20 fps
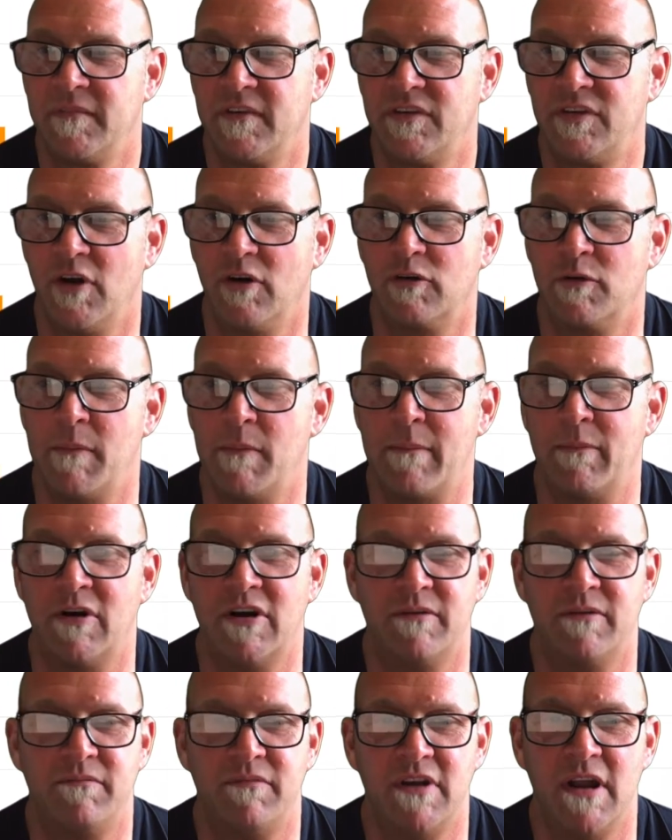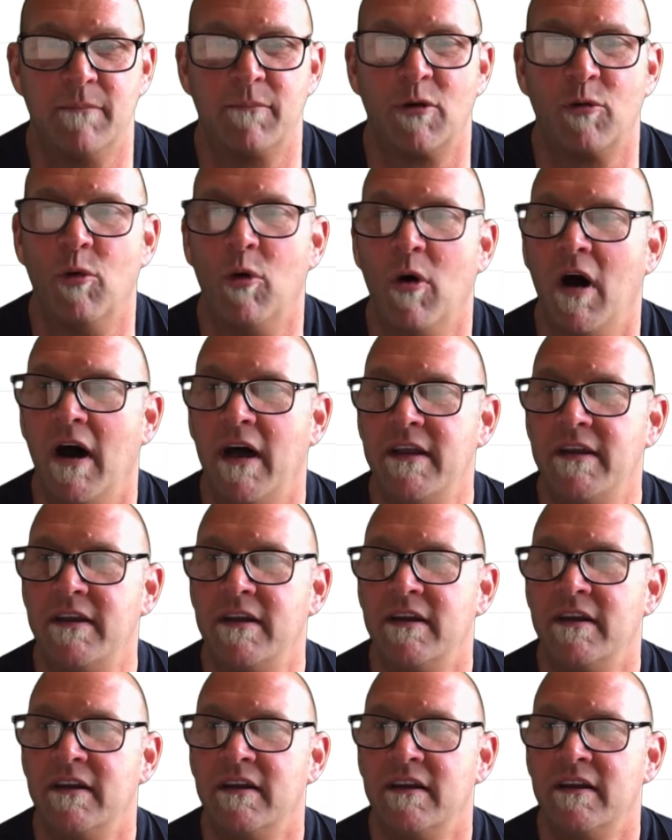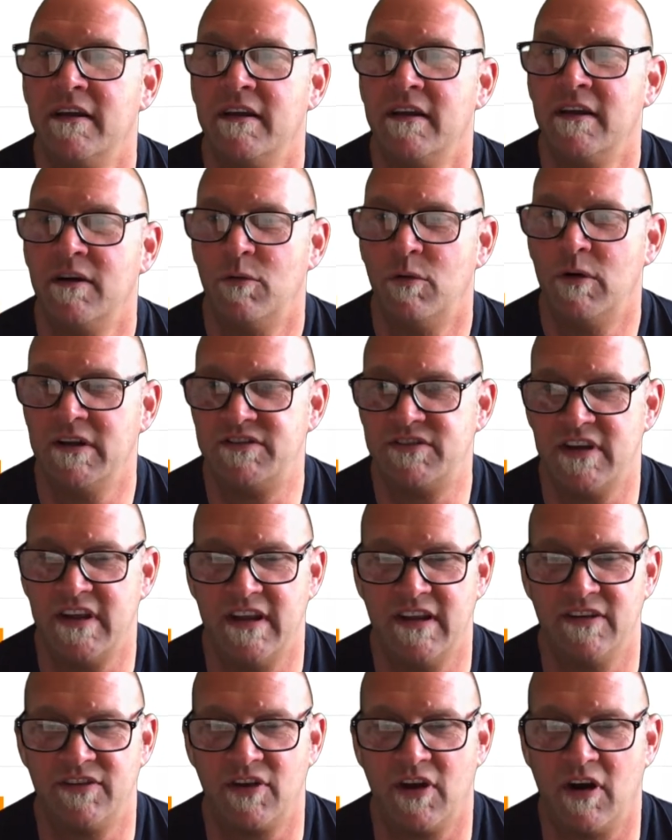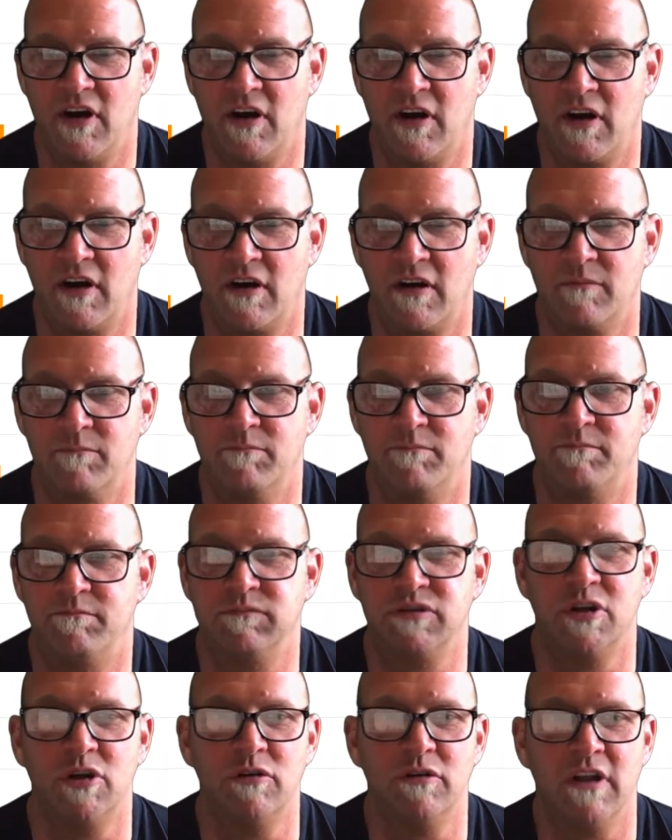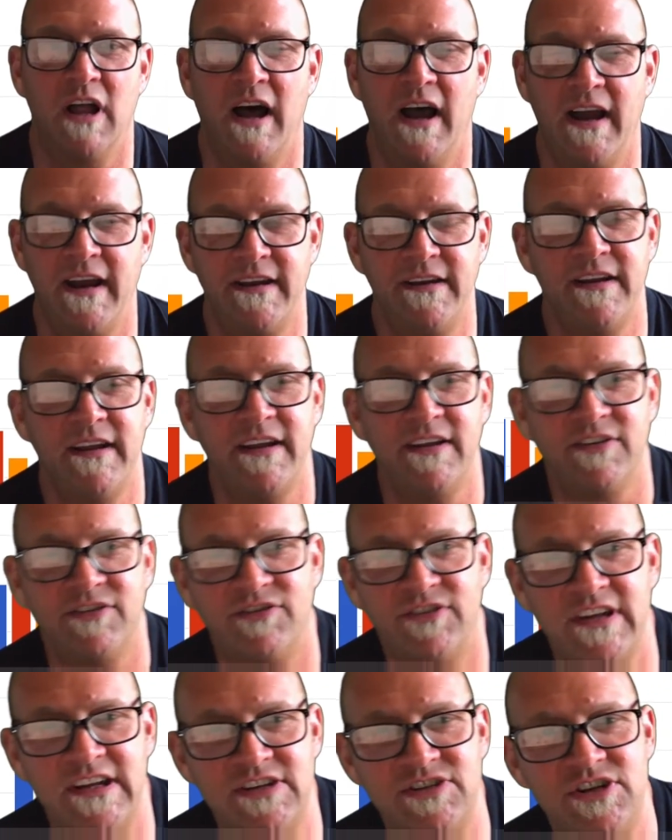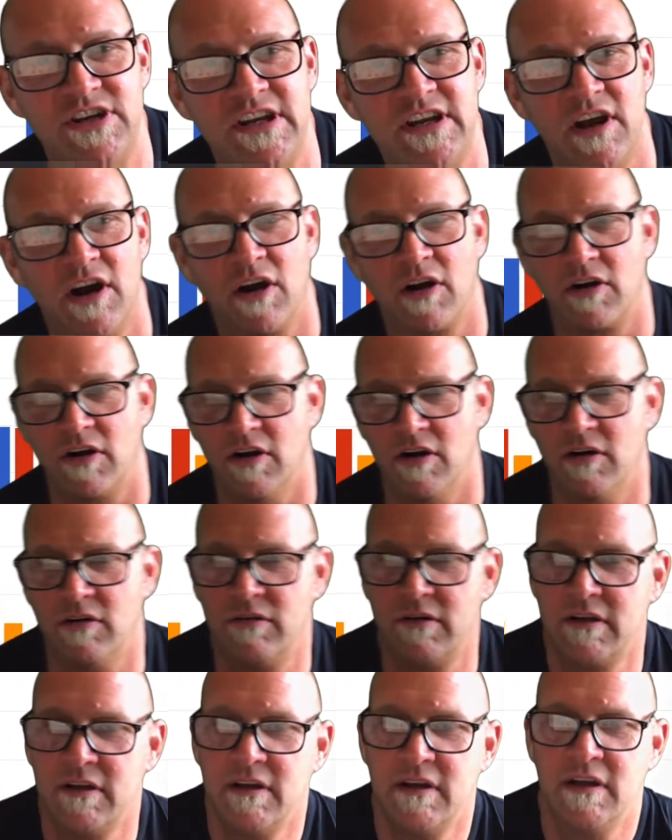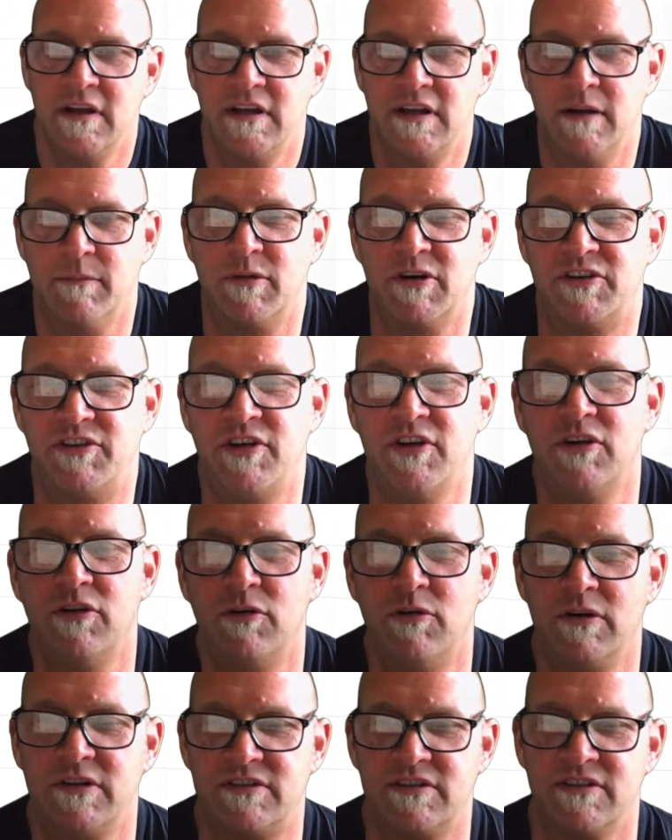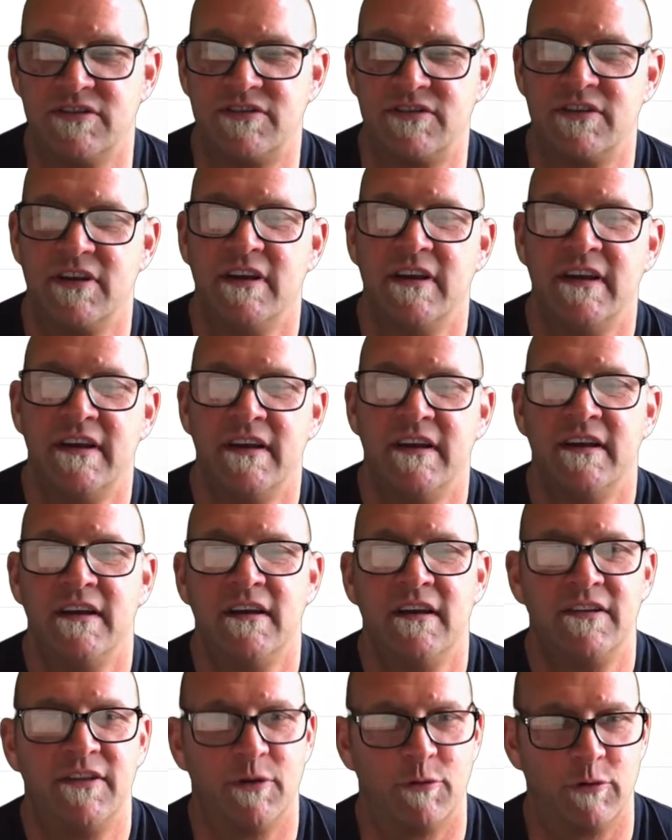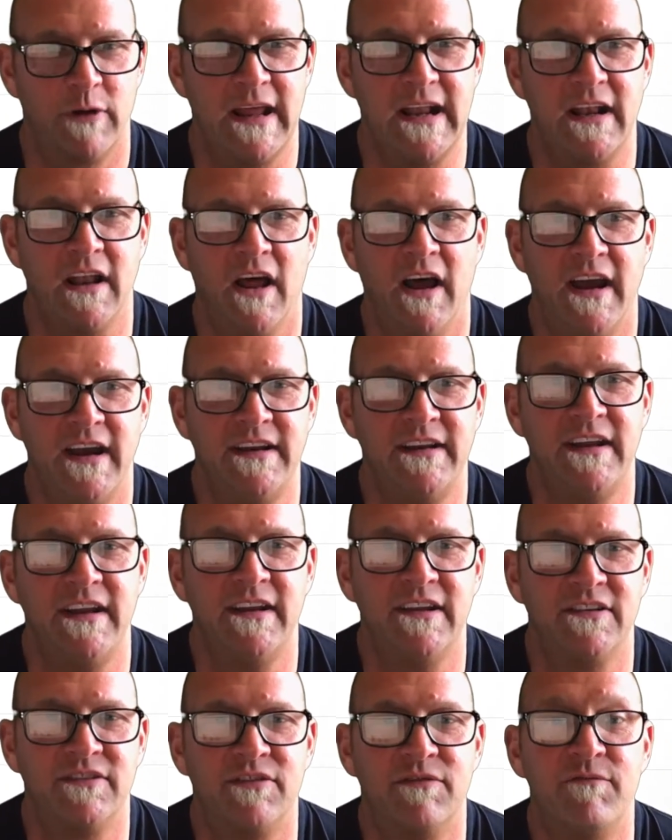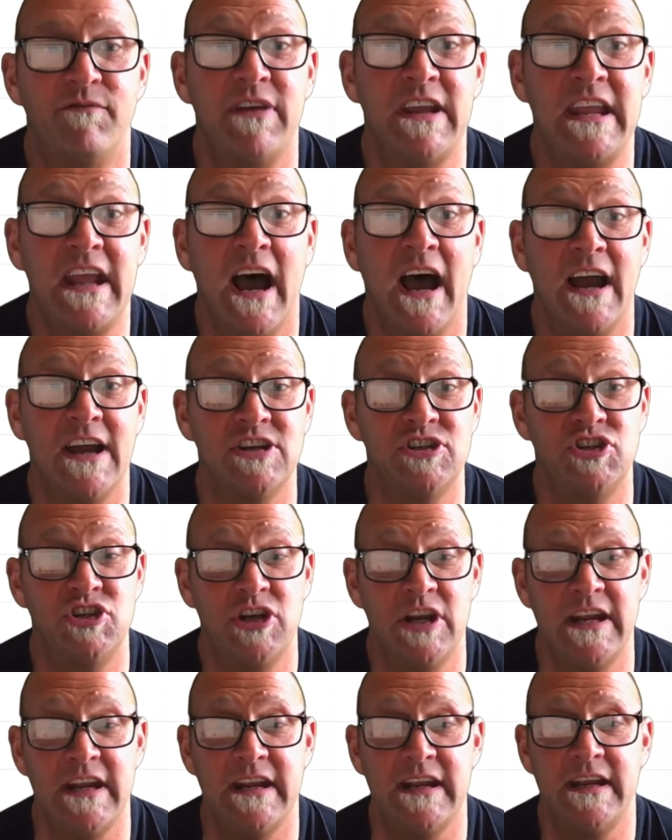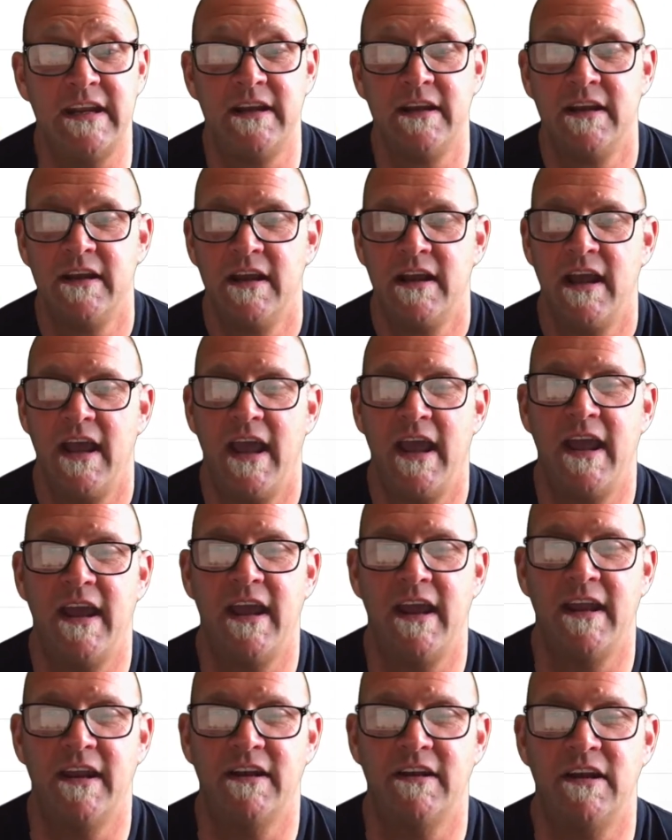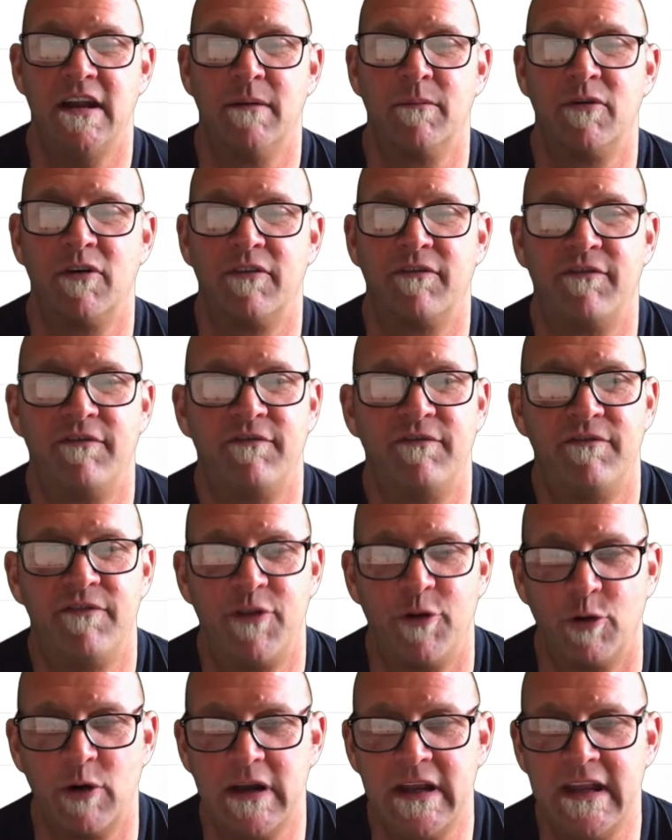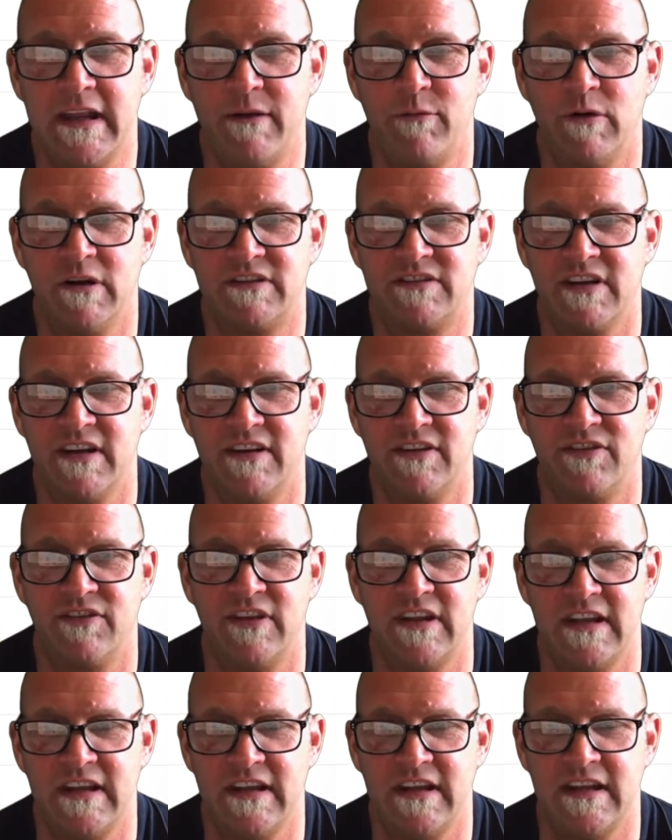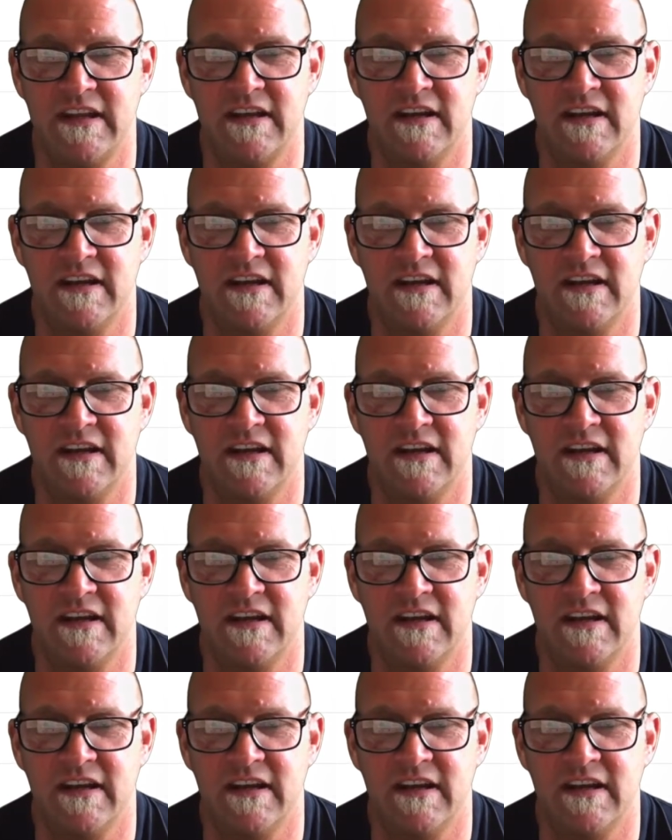remember number 1, which is our blue line, is DGRO. Number 2, which is the red line, is VIG. And number 3, which is the